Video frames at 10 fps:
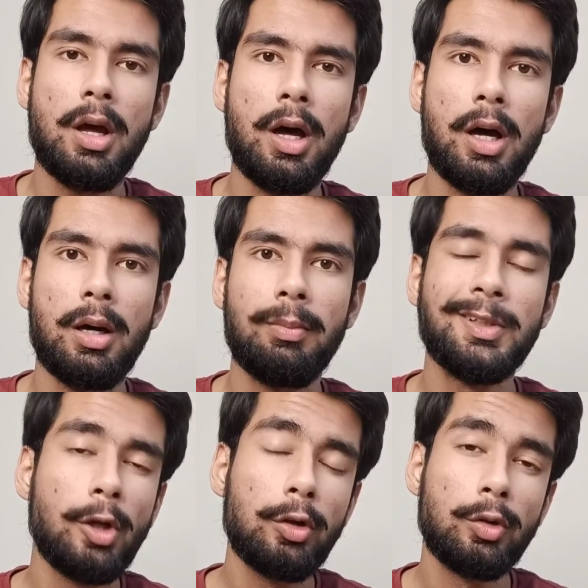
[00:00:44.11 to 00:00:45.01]
uh,
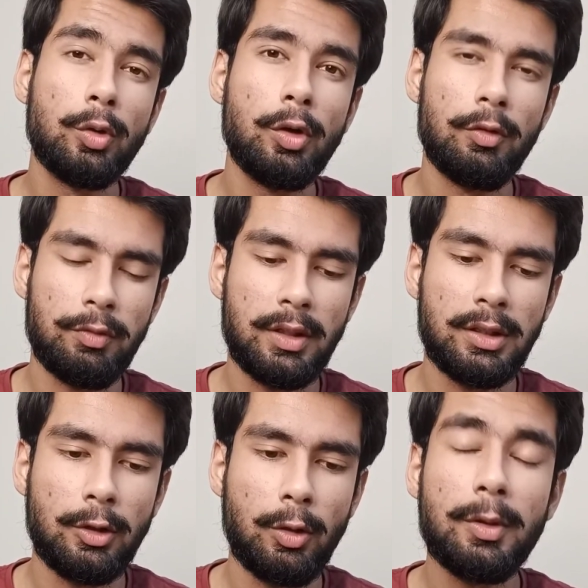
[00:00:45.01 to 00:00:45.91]
but not the whole of it
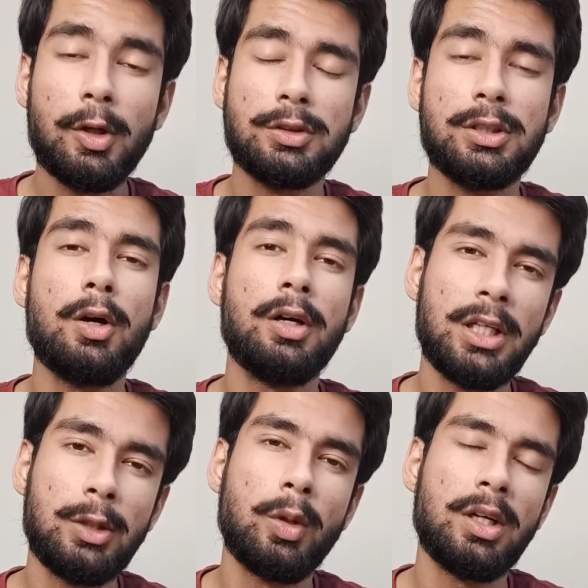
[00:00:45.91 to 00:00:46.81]
you know because your
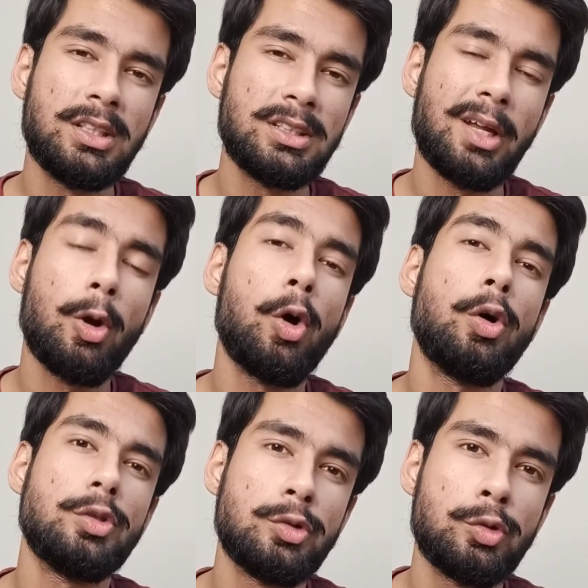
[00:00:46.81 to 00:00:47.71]
early 20s are
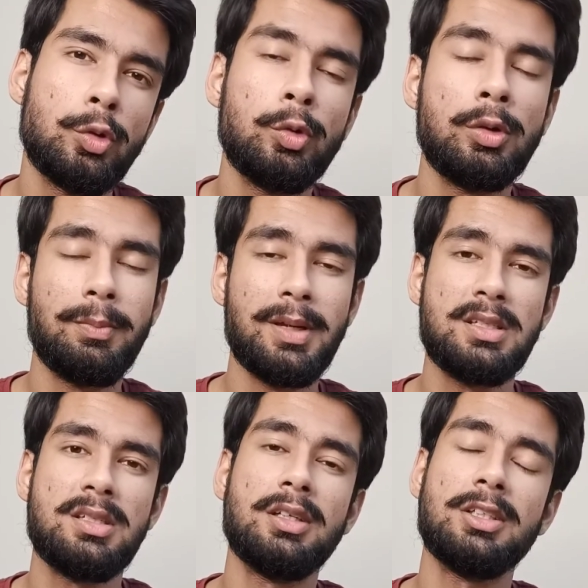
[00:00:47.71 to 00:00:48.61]
also the
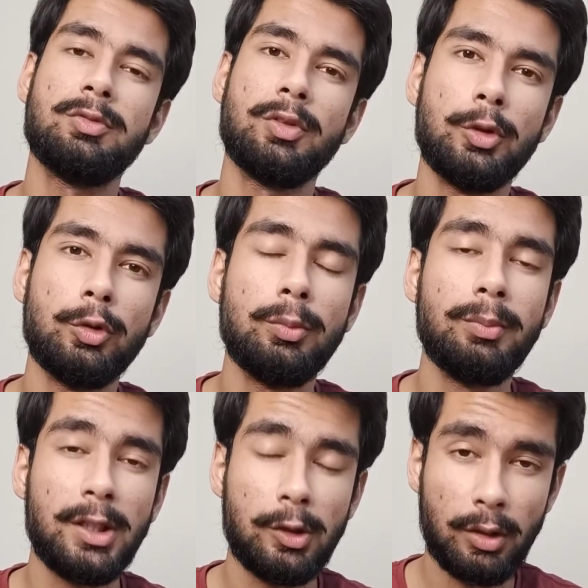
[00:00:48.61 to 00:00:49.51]
best years for you to
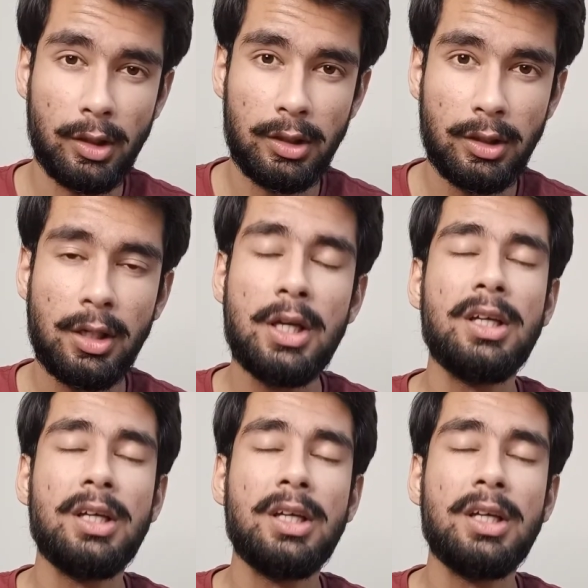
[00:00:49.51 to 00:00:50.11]
make your career